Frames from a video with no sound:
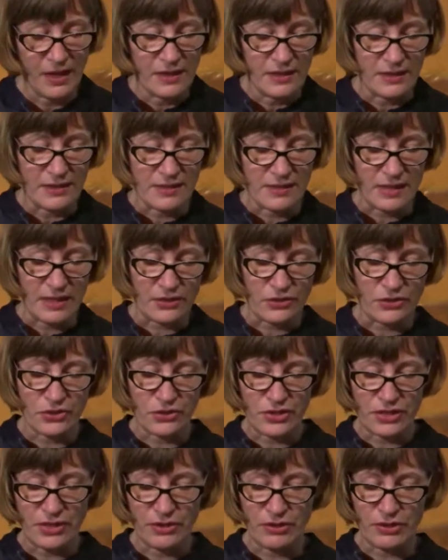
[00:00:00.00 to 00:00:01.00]
This lecture
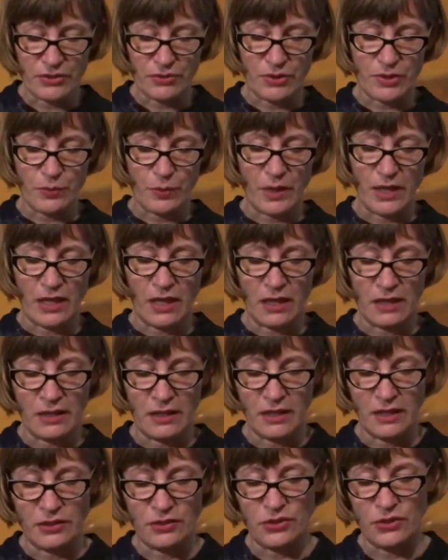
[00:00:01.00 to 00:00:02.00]
series was begun
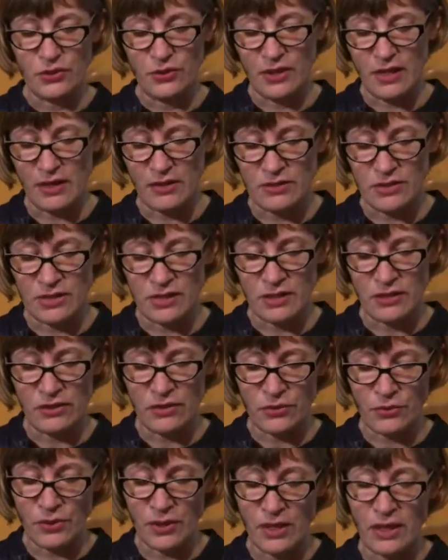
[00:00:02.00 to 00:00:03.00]
in
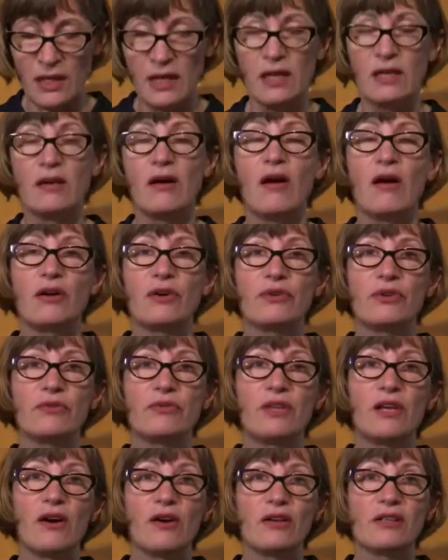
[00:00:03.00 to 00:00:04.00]
2003 in honor
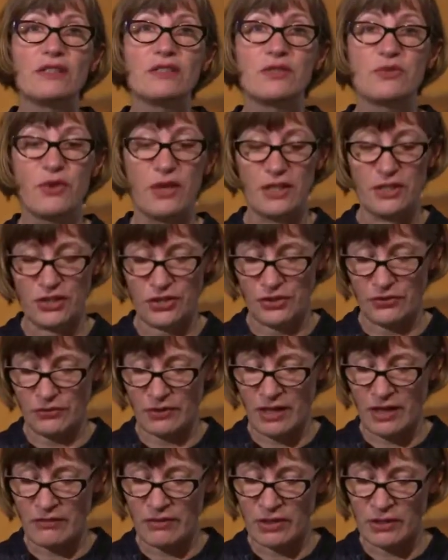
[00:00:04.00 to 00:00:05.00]
of the artist Fredi Schiff
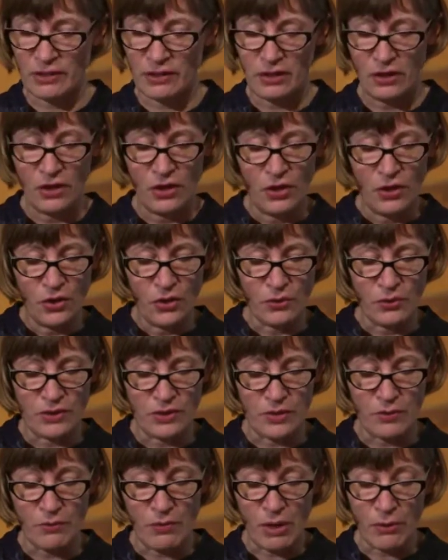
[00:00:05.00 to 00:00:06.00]
Levin, who
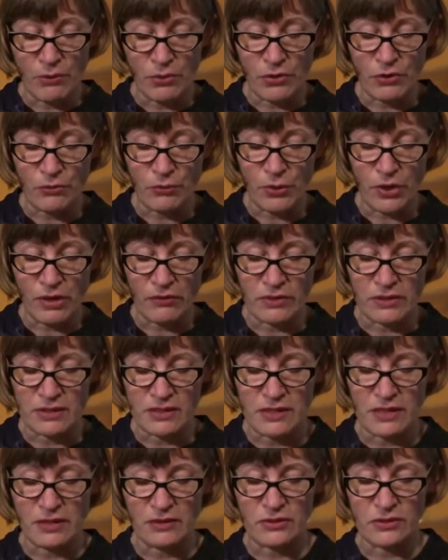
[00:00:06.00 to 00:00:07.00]
was a member of
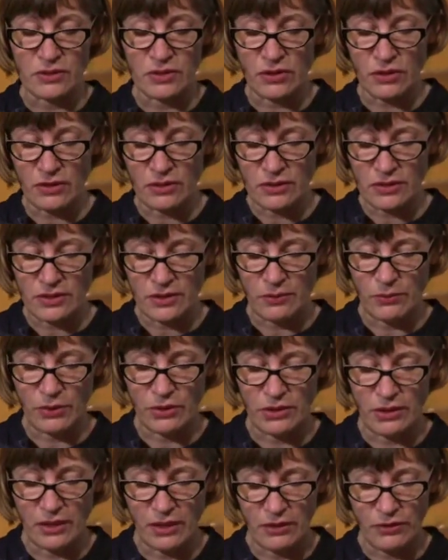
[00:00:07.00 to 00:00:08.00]
Provincetown's arts
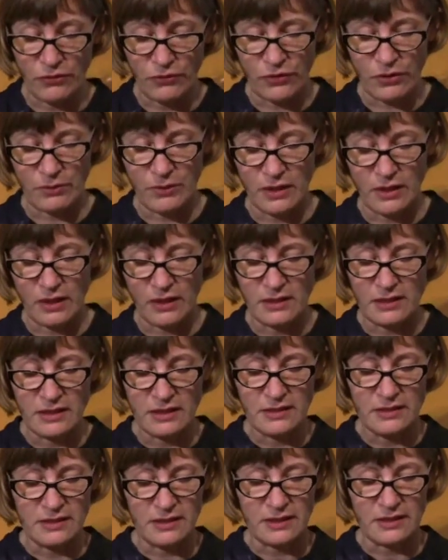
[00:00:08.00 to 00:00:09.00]
community from the
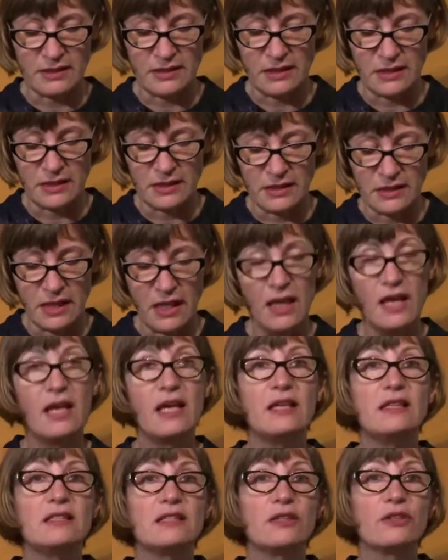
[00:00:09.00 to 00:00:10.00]
1960s
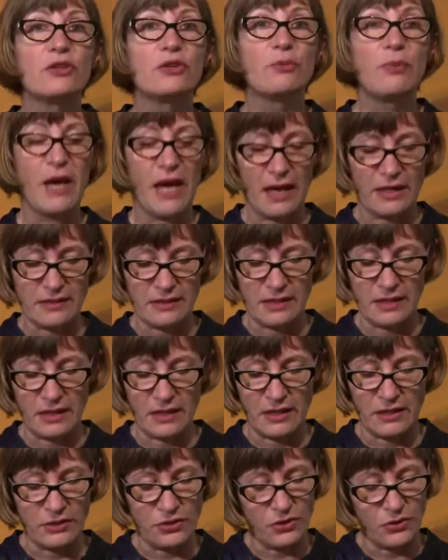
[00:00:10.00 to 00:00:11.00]
until her passing
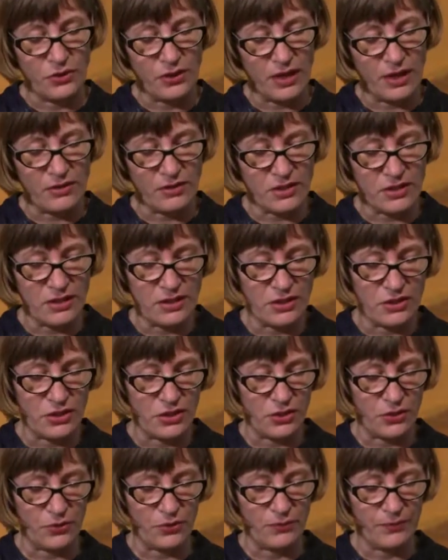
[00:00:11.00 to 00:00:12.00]
in 2002.